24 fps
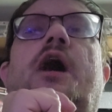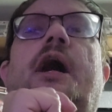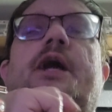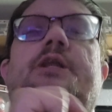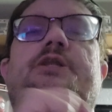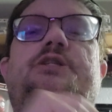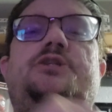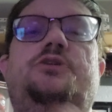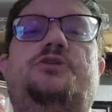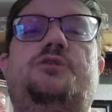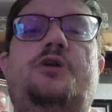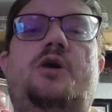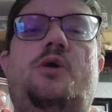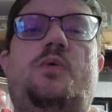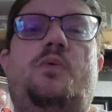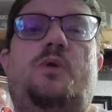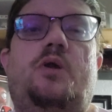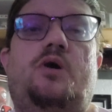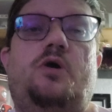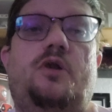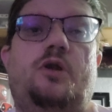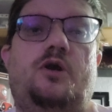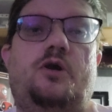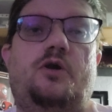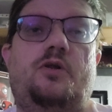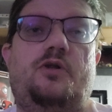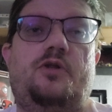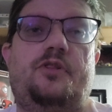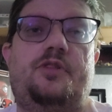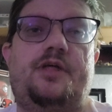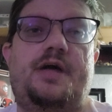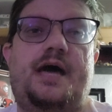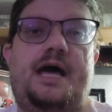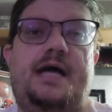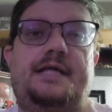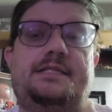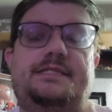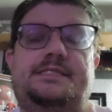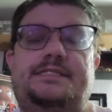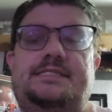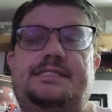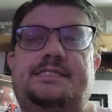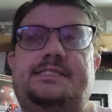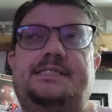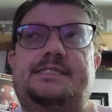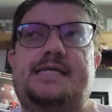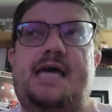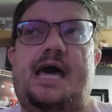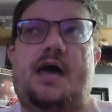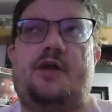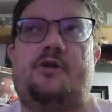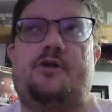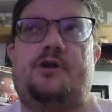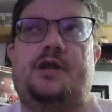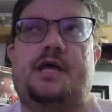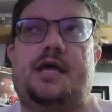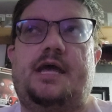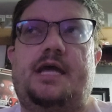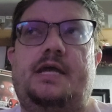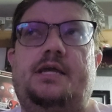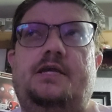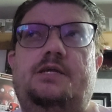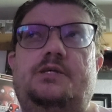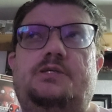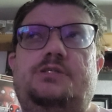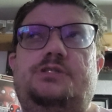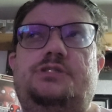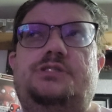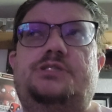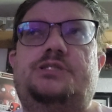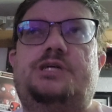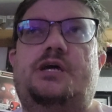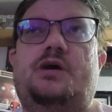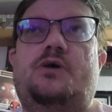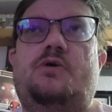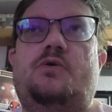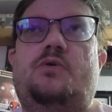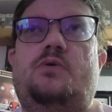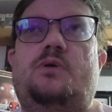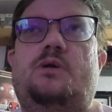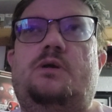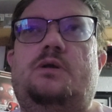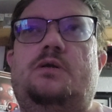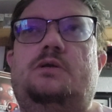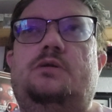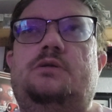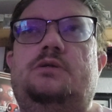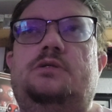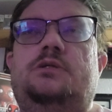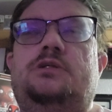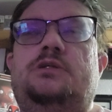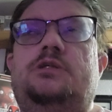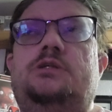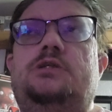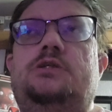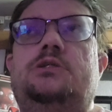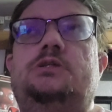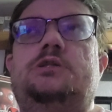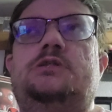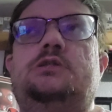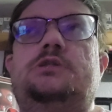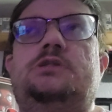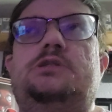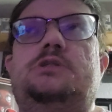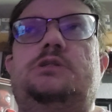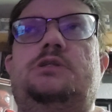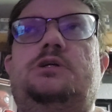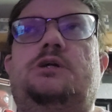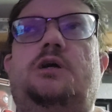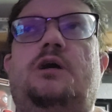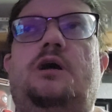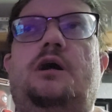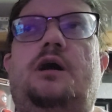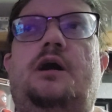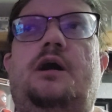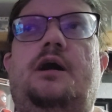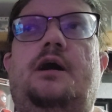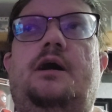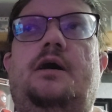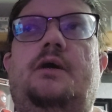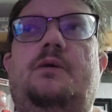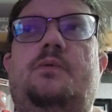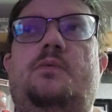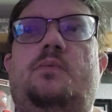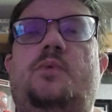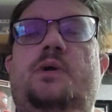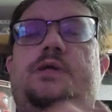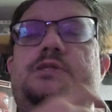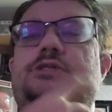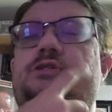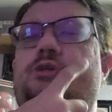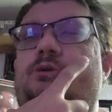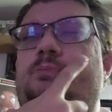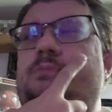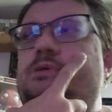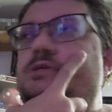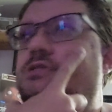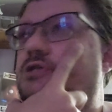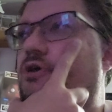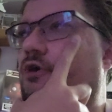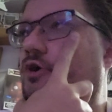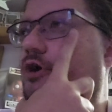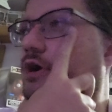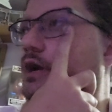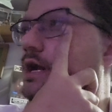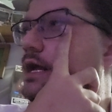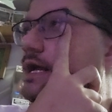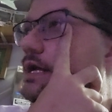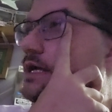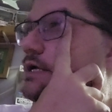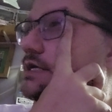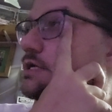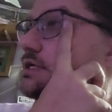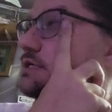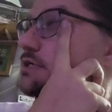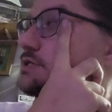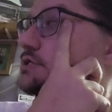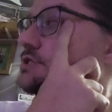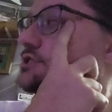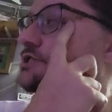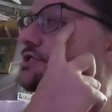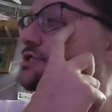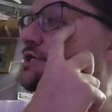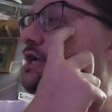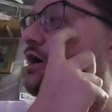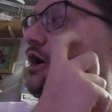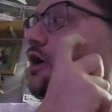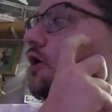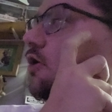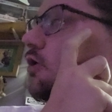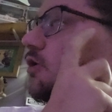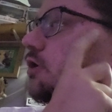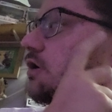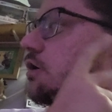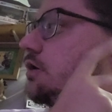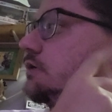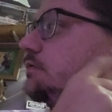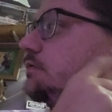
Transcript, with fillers: I do know we're going to go to that Saturday, so. Uh, Windsor, Missouri. So.